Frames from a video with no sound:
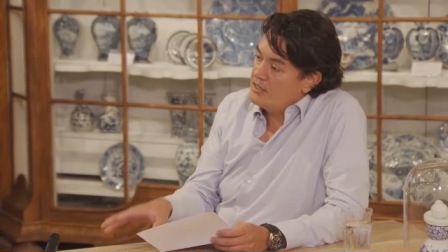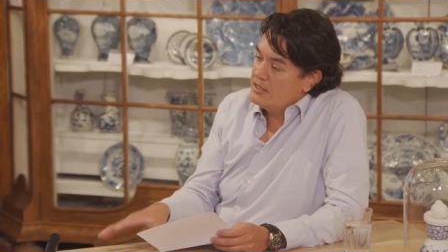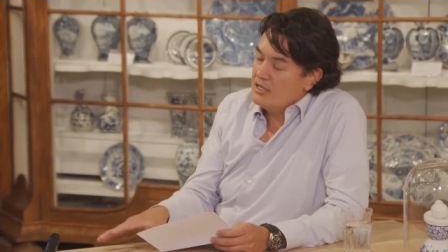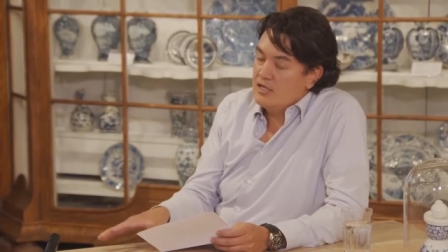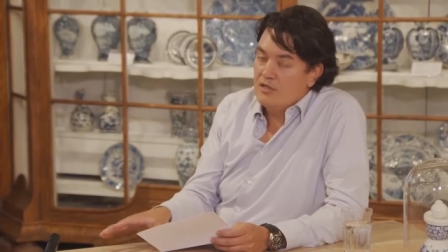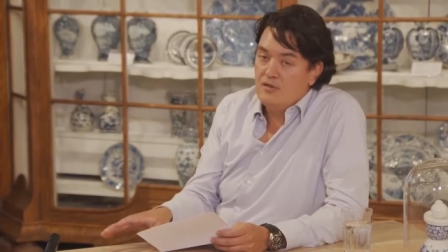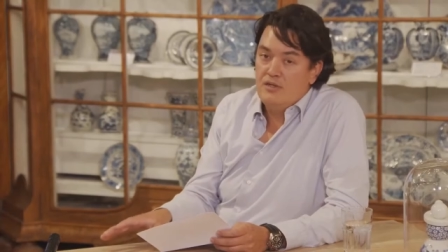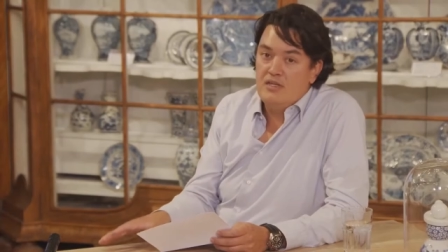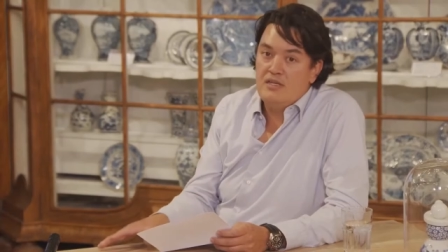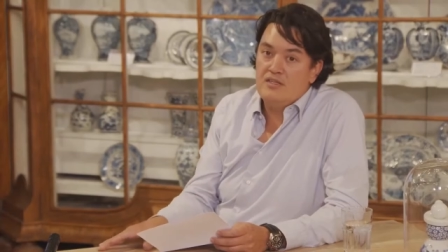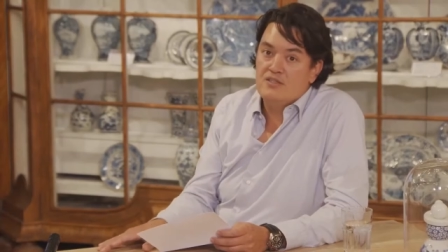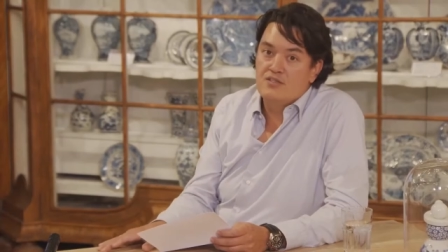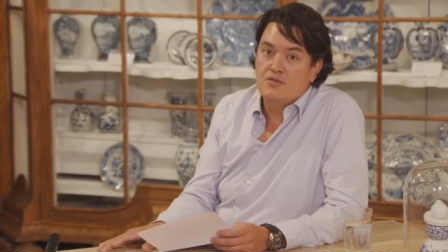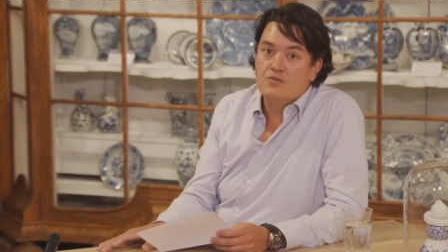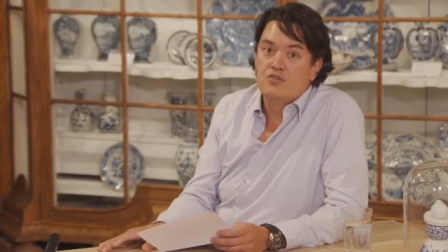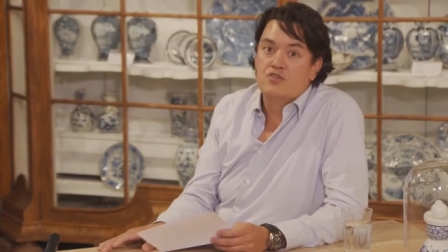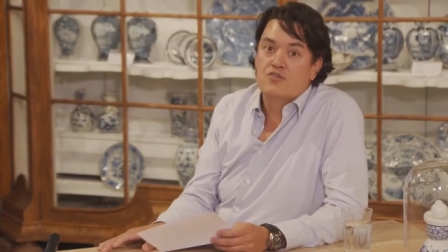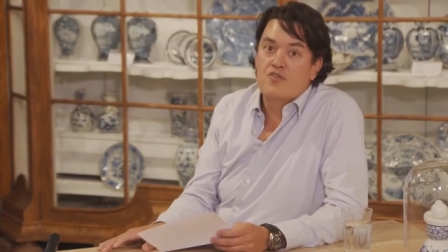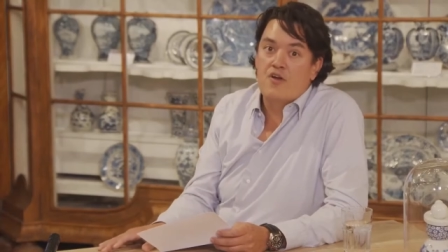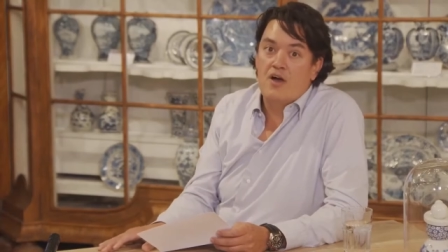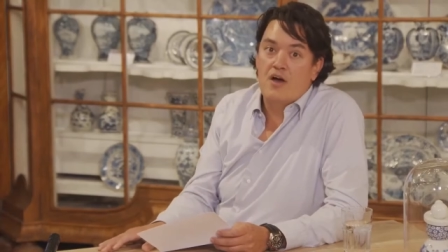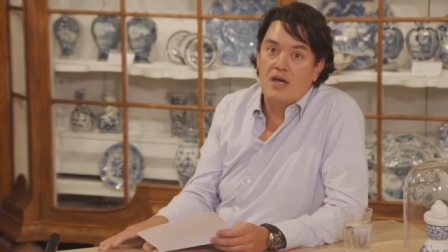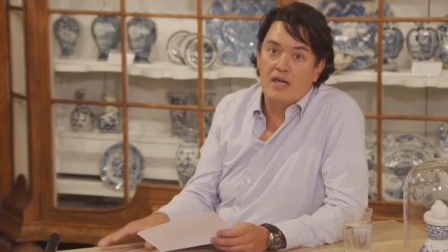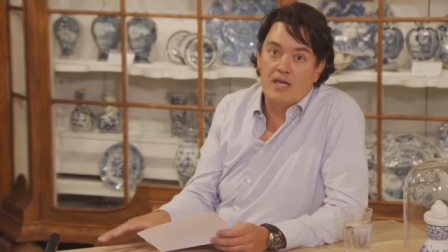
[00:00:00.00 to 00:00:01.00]
you need to
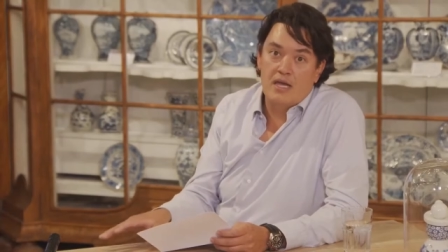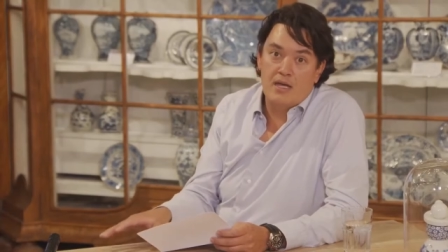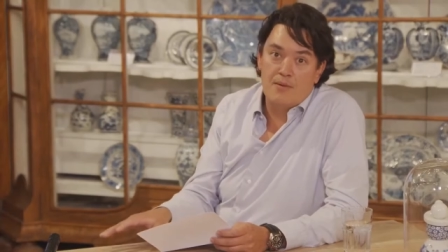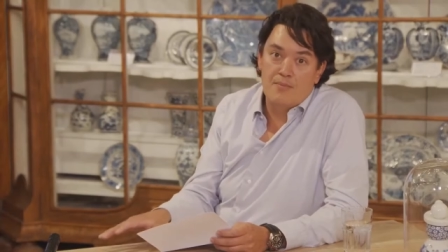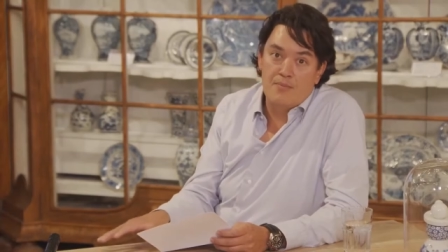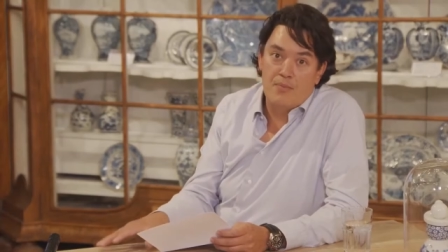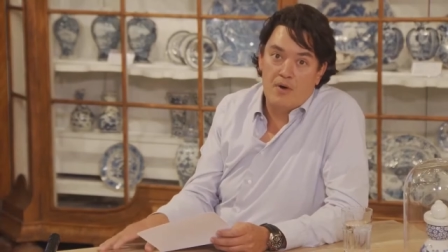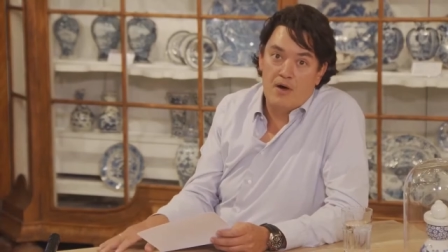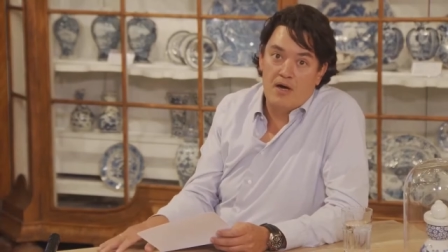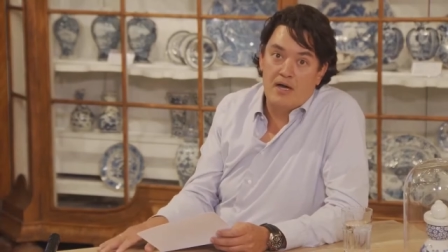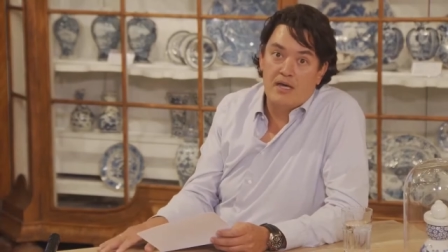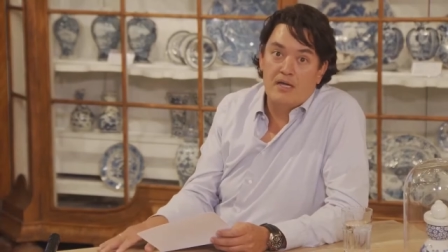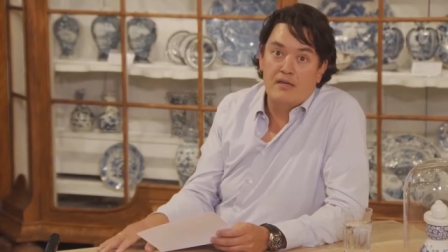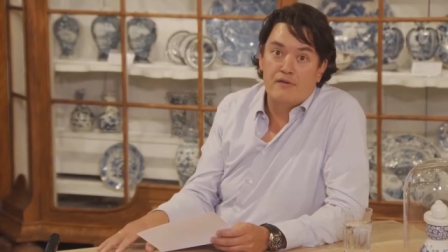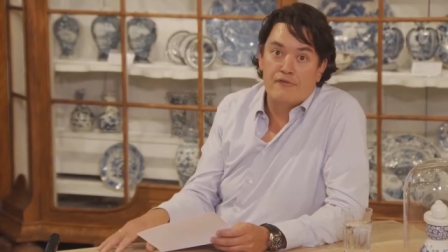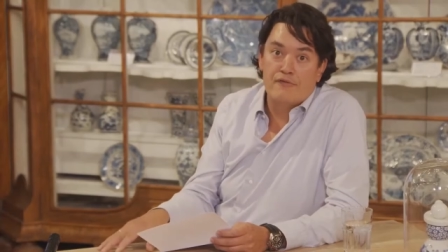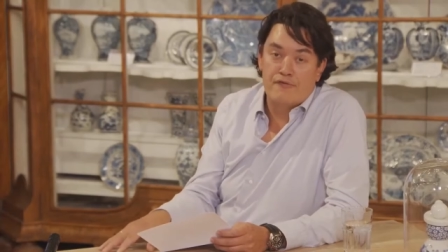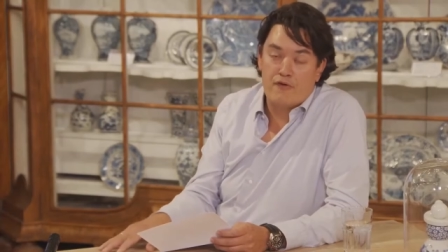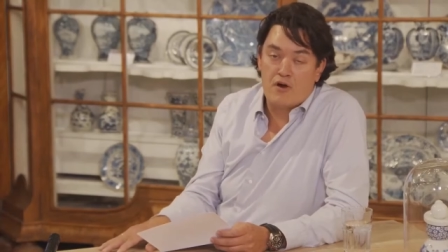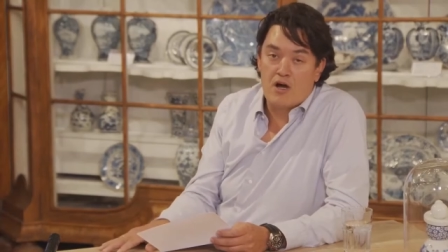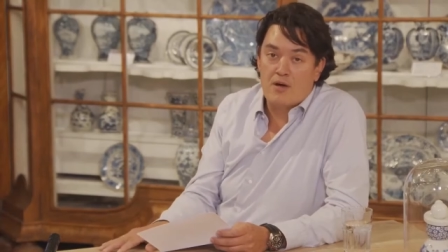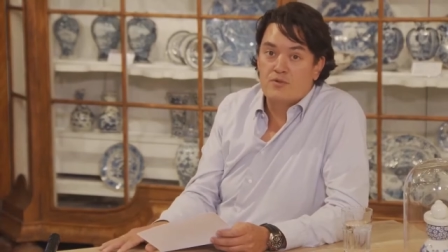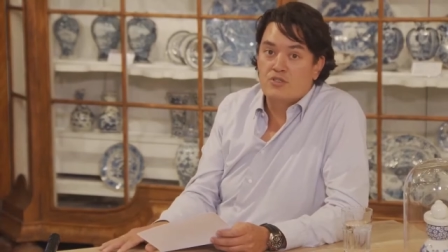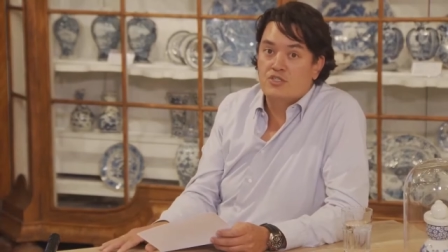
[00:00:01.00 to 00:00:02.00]
try and buy the
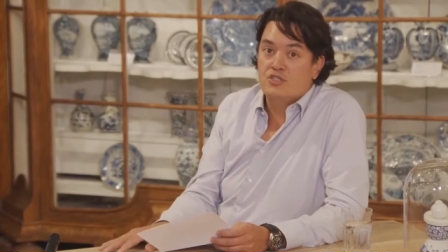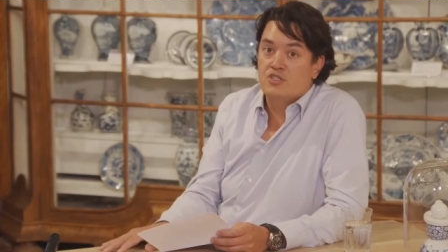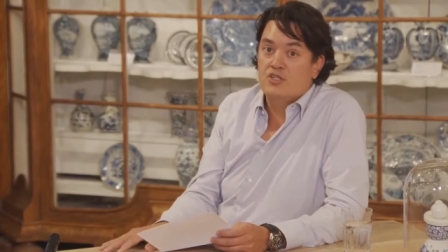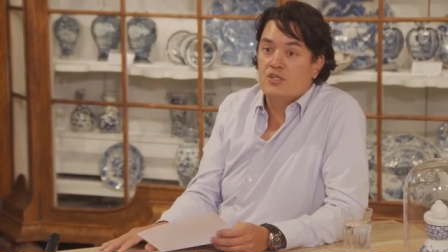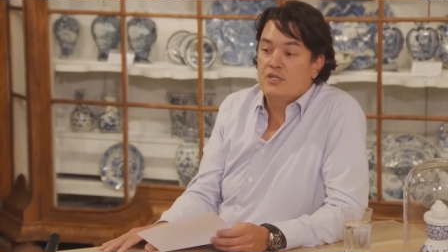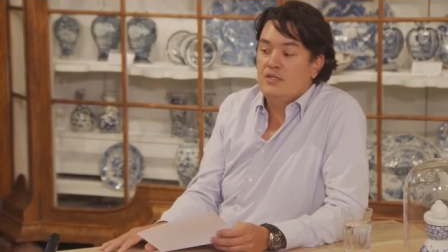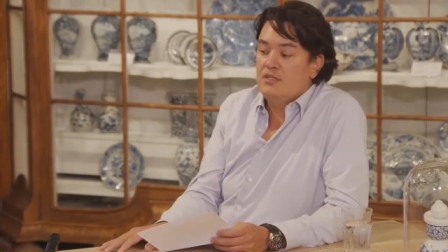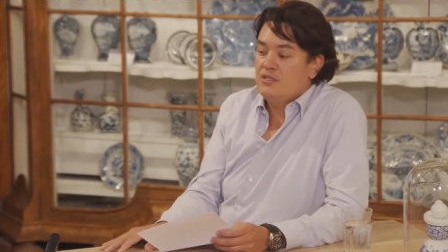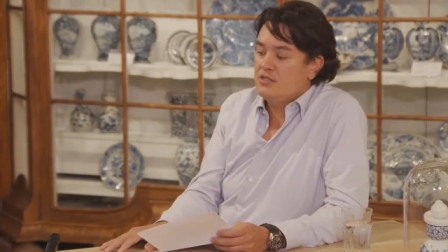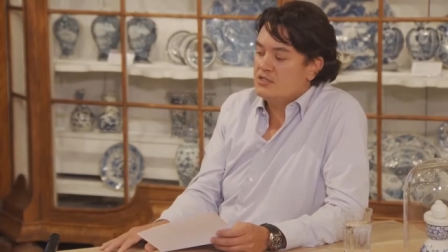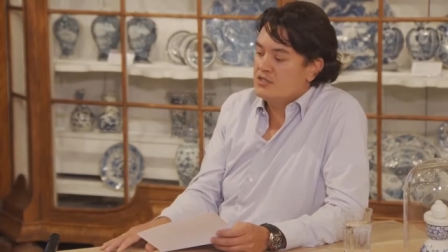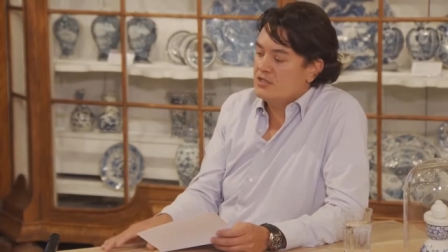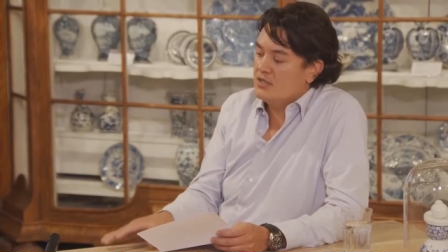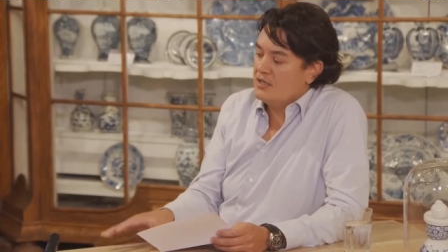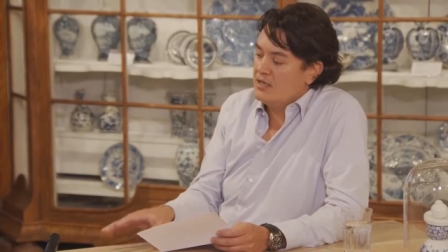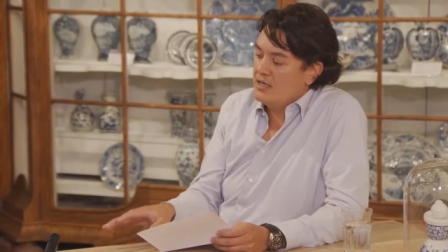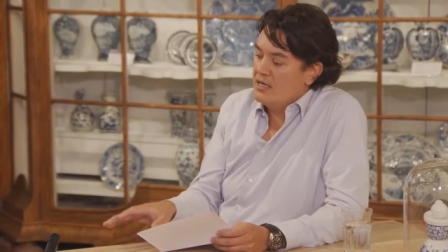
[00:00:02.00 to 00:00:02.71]
farmer's cheese.